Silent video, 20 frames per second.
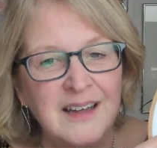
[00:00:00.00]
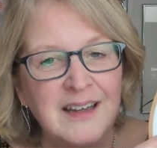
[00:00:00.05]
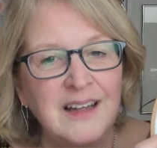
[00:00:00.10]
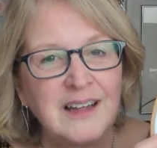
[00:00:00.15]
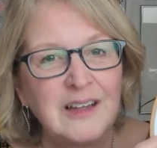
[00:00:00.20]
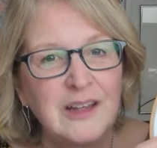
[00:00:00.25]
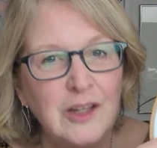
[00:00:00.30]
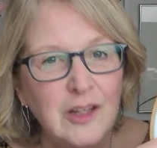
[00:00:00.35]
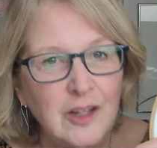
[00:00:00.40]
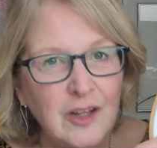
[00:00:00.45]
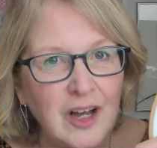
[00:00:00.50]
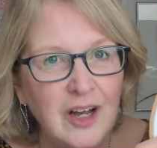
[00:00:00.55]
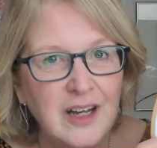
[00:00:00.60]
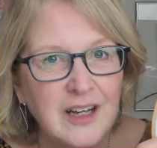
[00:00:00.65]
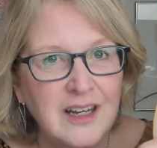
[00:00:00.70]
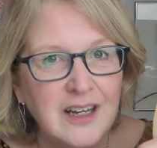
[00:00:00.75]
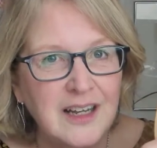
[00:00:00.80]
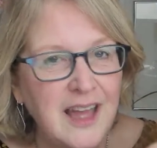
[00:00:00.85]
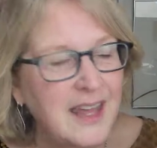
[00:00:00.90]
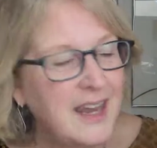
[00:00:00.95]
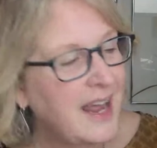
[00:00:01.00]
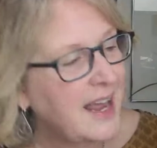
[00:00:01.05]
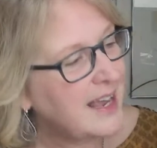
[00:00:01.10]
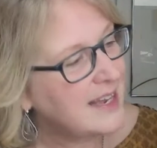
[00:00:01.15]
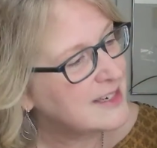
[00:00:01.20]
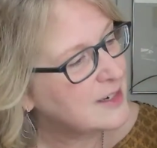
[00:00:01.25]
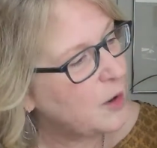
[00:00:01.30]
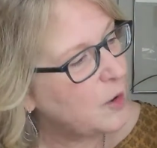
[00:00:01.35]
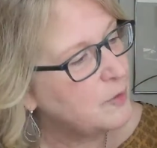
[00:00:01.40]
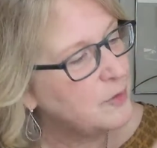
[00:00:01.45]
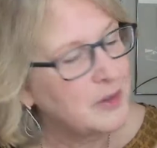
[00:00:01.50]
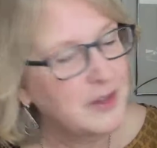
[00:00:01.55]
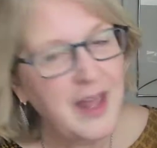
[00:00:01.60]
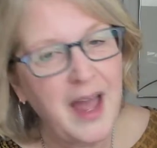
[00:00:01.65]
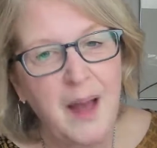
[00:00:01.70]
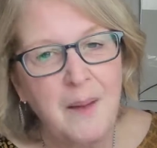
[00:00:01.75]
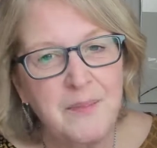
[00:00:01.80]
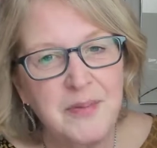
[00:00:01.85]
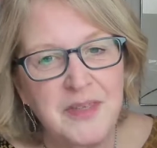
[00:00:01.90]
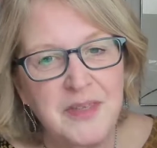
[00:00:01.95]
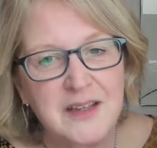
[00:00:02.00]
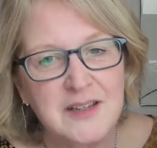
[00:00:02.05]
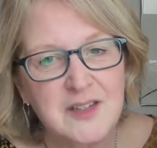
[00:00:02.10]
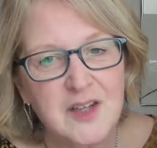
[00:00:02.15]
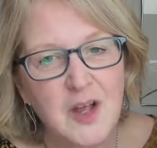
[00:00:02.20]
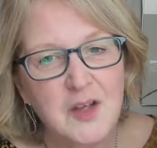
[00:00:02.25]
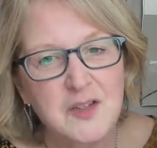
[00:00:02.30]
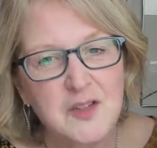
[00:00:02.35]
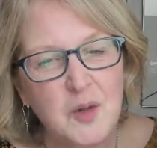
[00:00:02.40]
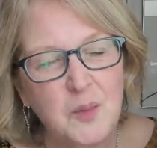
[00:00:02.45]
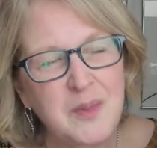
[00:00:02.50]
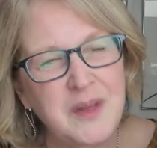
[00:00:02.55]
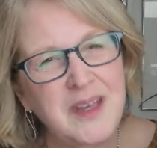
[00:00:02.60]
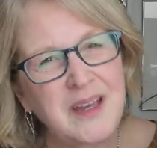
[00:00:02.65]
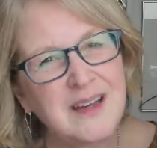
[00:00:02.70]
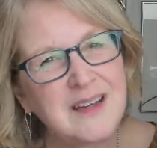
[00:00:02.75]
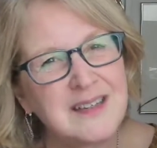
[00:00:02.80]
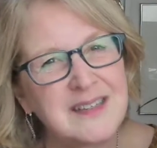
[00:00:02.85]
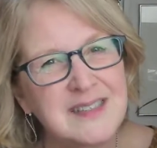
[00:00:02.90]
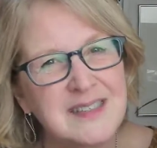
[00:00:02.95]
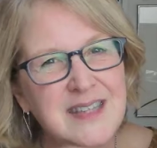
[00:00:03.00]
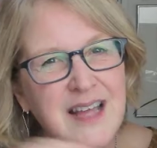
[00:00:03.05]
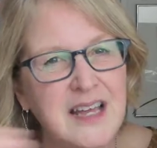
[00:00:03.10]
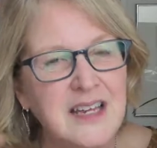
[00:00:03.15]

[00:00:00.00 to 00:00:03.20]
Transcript: look, and I had to overlap things also because